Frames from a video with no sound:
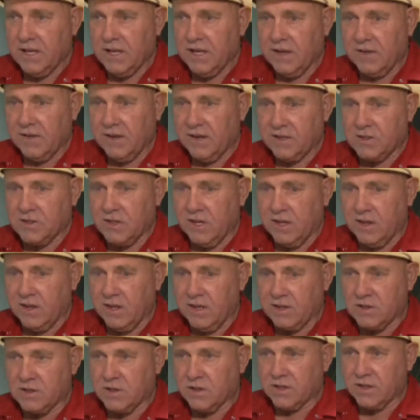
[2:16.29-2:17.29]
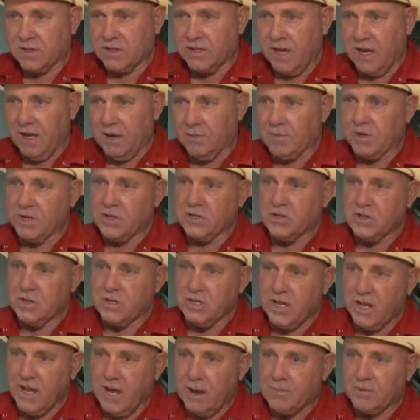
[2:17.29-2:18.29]
and they took it down. But it
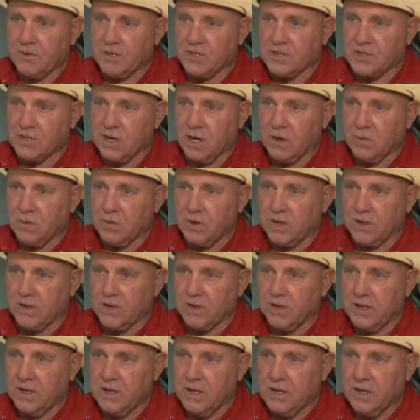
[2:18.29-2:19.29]
shouldn't have happened to start with.